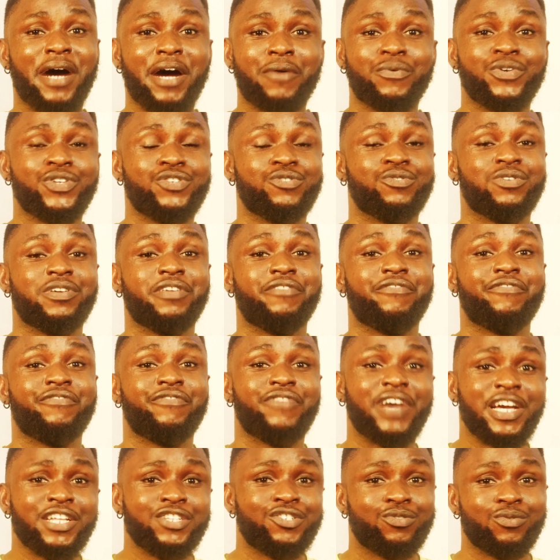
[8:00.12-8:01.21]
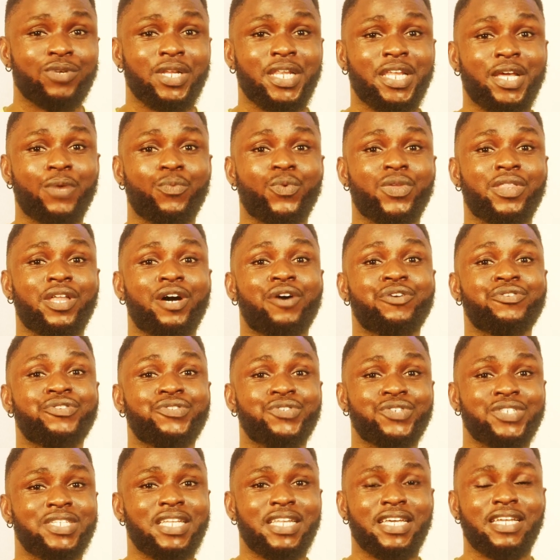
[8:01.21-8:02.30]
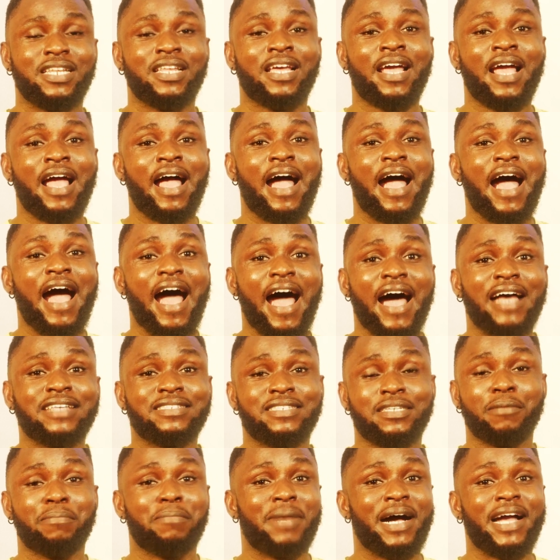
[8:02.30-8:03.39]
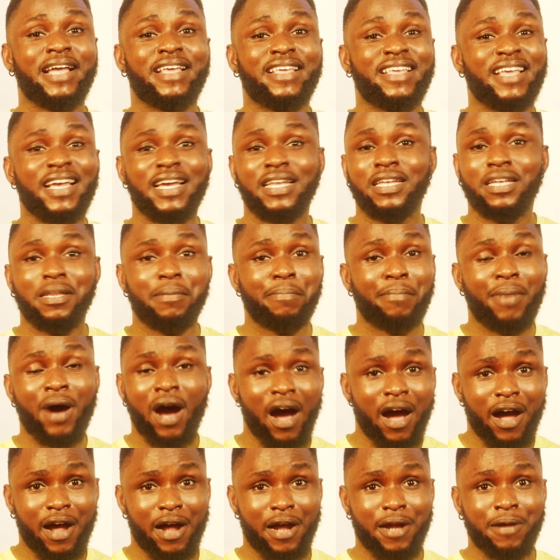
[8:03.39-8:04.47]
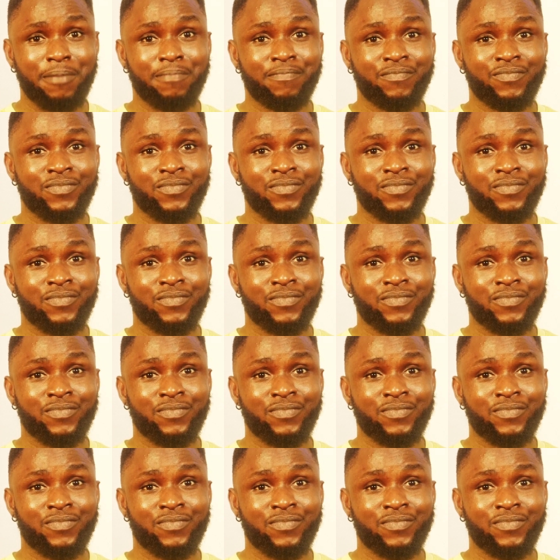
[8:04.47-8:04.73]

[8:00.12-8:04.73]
marry you eventually without using it as a bargaining power.